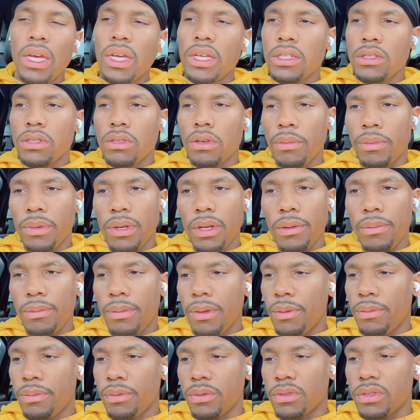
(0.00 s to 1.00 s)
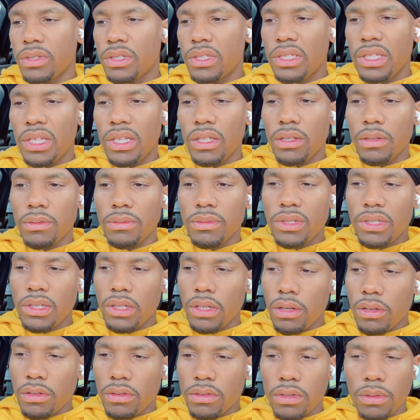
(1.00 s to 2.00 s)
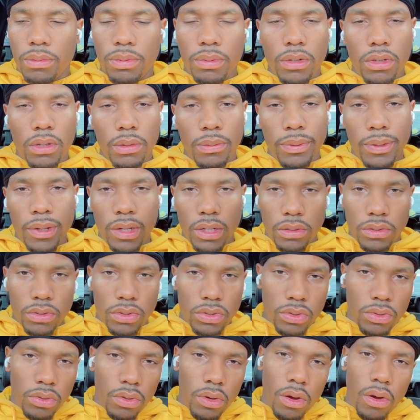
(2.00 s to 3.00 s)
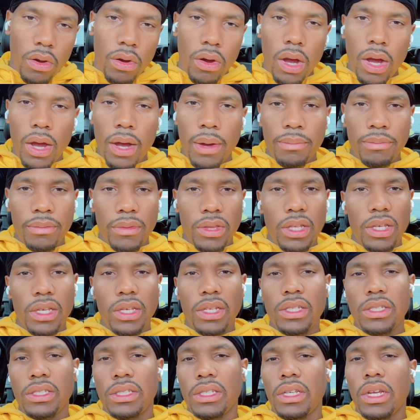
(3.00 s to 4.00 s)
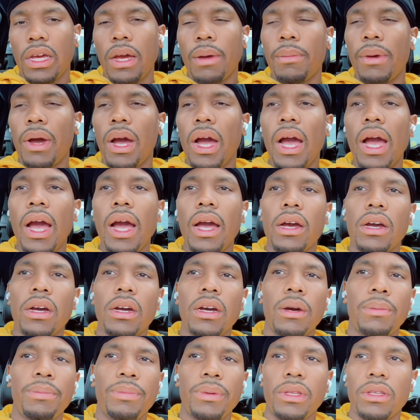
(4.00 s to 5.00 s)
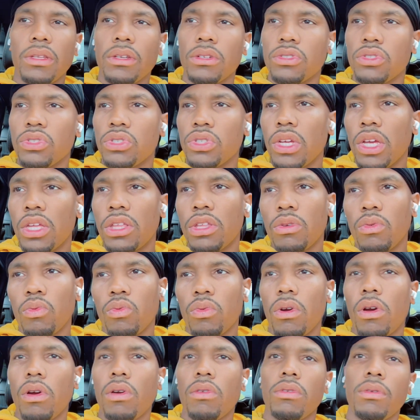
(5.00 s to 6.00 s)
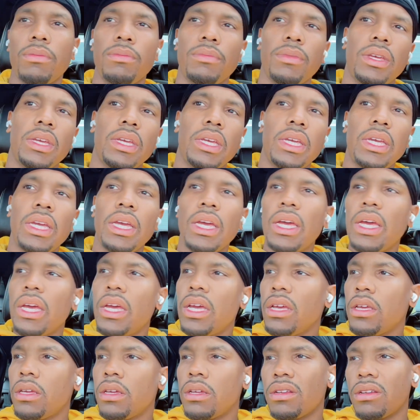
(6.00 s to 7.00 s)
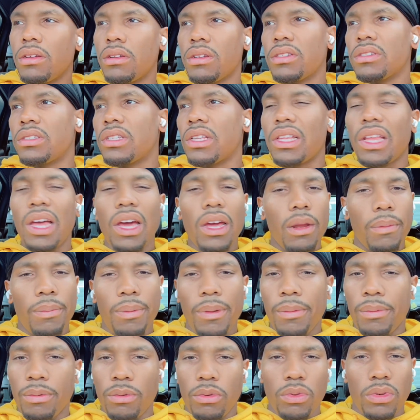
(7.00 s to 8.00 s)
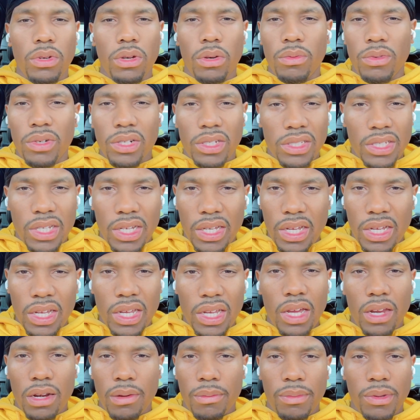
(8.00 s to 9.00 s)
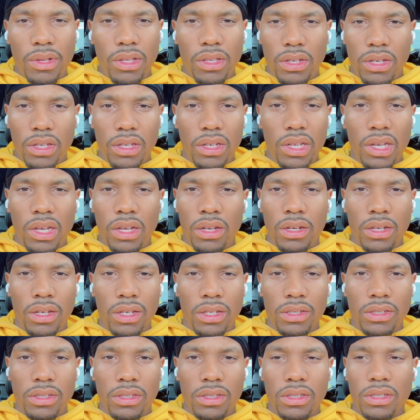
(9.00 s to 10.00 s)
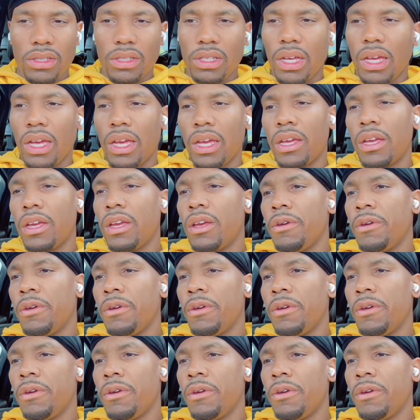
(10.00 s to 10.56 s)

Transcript: So many people see themselves up on a pedestal. Oh, I'm this and I'm high up and there's nothing wrong with me. There's a lot of people who don't want to take accountability nowadays. It's like,